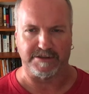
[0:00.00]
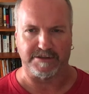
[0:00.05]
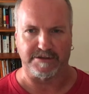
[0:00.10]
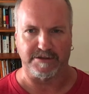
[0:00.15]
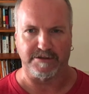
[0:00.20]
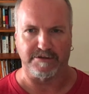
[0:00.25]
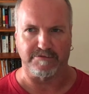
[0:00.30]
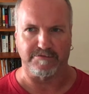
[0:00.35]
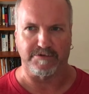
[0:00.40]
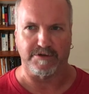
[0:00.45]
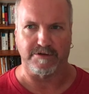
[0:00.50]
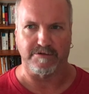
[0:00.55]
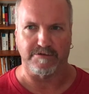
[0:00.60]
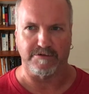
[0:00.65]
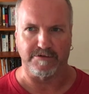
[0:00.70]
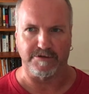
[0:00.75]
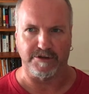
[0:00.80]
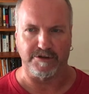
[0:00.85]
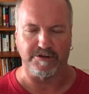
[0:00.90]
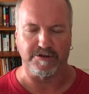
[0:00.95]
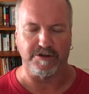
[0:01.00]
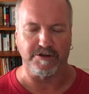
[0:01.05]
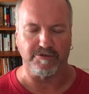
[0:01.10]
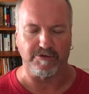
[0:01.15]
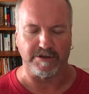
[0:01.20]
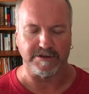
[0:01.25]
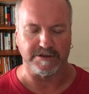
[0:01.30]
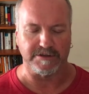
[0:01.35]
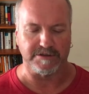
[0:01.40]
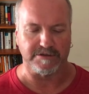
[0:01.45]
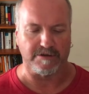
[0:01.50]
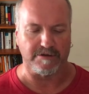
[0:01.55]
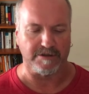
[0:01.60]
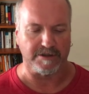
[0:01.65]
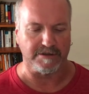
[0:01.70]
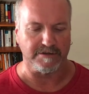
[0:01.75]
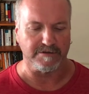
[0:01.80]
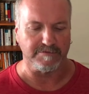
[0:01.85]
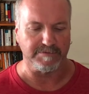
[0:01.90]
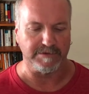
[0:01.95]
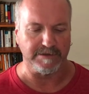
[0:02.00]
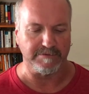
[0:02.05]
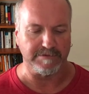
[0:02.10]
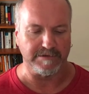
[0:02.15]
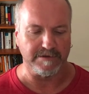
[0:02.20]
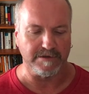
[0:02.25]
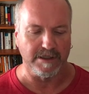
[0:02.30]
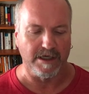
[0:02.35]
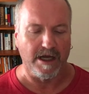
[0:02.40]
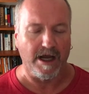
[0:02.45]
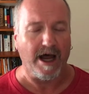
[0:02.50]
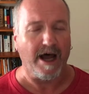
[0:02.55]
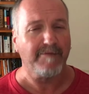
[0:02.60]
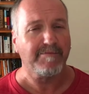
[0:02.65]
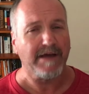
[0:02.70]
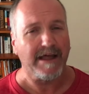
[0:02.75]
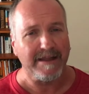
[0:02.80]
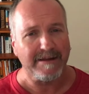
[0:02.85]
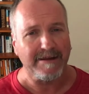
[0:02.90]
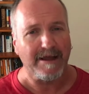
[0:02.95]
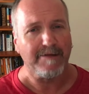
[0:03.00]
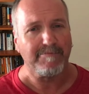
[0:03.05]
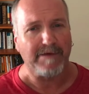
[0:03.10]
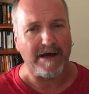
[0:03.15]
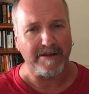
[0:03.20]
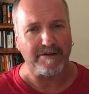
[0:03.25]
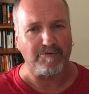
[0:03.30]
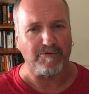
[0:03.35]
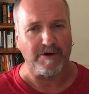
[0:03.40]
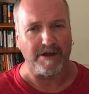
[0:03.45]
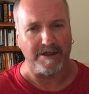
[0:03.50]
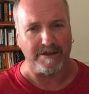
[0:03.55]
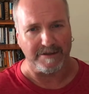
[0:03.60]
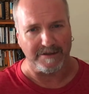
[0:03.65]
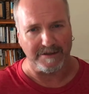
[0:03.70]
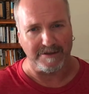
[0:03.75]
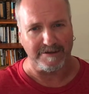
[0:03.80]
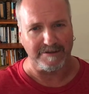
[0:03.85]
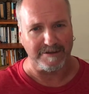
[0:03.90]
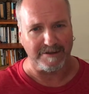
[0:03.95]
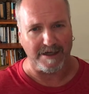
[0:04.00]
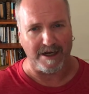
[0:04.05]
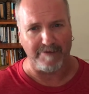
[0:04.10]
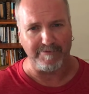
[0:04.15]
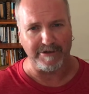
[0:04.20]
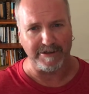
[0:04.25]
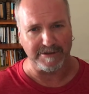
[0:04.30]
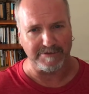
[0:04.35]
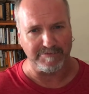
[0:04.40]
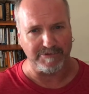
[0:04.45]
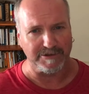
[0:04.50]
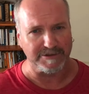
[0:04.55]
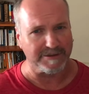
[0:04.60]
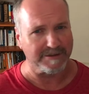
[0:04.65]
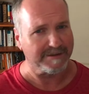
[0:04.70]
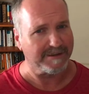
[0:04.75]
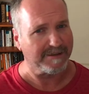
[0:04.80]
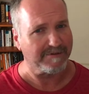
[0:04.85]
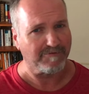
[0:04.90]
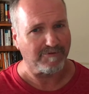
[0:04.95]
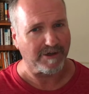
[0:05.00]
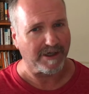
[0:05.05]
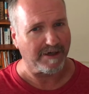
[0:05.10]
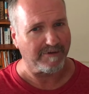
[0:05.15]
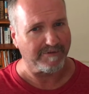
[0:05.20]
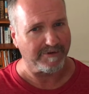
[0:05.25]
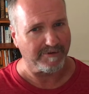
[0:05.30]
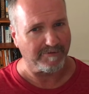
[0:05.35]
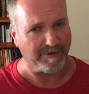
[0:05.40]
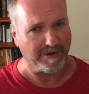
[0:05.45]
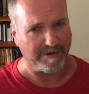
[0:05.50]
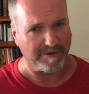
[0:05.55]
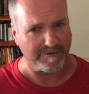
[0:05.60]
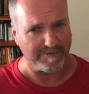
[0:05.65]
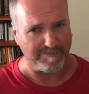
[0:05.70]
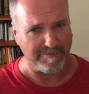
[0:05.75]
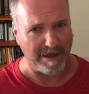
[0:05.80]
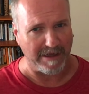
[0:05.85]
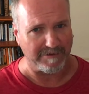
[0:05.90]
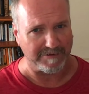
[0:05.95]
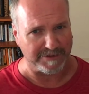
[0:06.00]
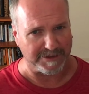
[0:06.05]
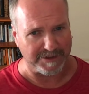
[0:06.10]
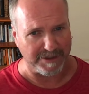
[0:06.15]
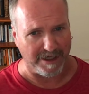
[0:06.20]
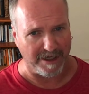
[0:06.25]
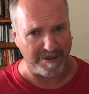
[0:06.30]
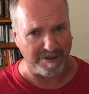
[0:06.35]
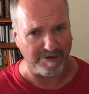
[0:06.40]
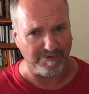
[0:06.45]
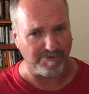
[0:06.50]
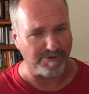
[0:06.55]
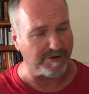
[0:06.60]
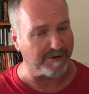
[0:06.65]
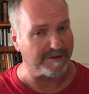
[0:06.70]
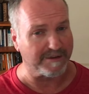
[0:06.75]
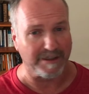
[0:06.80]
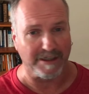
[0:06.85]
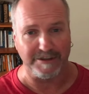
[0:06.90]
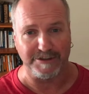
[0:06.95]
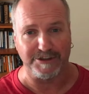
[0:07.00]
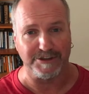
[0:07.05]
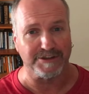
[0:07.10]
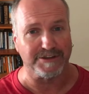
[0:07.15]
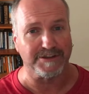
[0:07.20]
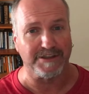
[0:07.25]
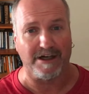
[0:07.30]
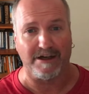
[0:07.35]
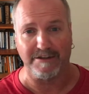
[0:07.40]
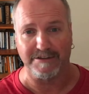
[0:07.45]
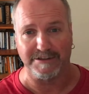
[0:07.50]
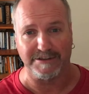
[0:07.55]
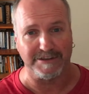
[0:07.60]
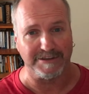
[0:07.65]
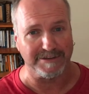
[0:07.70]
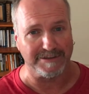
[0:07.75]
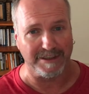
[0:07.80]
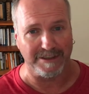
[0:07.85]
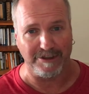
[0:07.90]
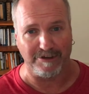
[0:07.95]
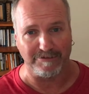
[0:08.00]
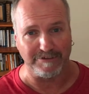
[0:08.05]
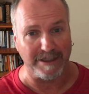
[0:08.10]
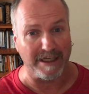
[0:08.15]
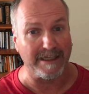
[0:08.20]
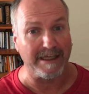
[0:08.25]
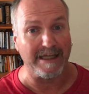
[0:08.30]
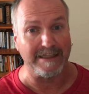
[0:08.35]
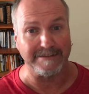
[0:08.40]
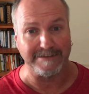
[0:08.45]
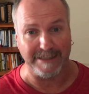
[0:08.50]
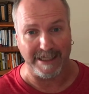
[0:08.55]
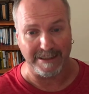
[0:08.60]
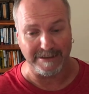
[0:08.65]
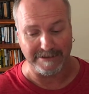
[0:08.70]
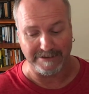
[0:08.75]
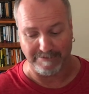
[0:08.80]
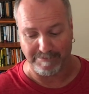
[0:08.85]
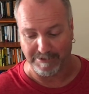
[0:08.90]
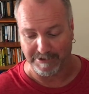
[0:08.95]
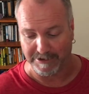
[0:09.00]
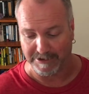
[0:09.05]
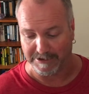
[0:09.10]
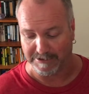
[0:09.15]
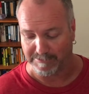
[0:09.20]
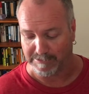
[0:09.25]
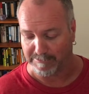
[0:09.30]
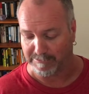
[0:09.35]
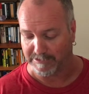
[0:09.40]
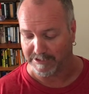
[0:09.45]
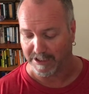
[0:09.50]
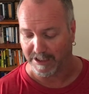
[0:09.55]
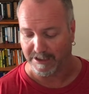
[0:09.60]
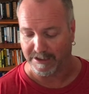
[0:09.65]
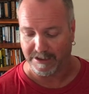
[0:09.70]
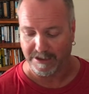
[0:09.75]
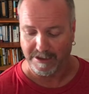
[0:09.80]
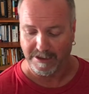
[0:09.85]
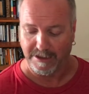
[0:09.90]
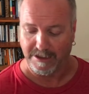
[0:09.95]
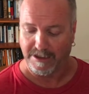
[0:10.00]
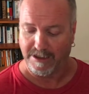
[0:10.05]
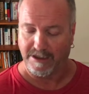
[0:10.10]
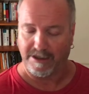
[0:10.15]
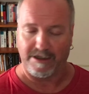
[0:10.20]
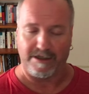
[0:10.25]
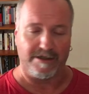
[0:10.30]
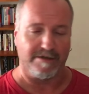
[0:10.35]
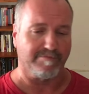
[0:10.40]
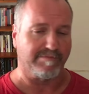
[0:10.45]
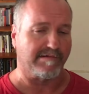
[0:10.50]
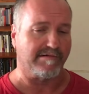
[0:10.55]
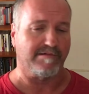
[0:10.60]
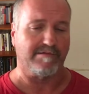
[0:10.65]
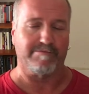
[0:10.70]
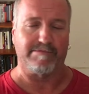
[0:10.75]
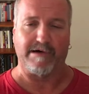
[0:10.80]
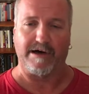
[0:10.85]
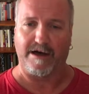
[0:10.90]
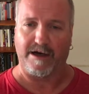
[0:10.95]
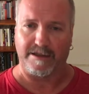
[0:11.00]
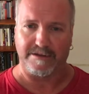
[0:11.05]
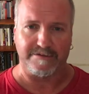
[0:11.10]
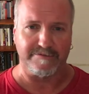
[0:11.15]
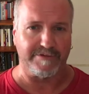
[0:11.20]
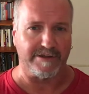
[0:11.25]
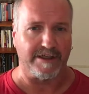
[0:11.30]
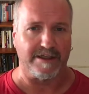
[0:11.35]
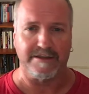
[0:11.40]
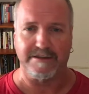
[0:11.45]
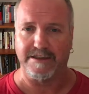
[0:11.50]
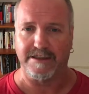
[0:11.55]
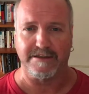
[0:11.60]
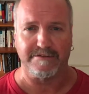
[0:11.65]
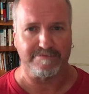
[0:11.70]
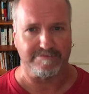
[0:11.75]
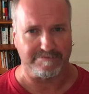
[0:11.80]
the USSR killed people. And by the way, communism also didn't work out very well in Mao's China, where just tons and again tens of millions of people dead. Pol Pot, and it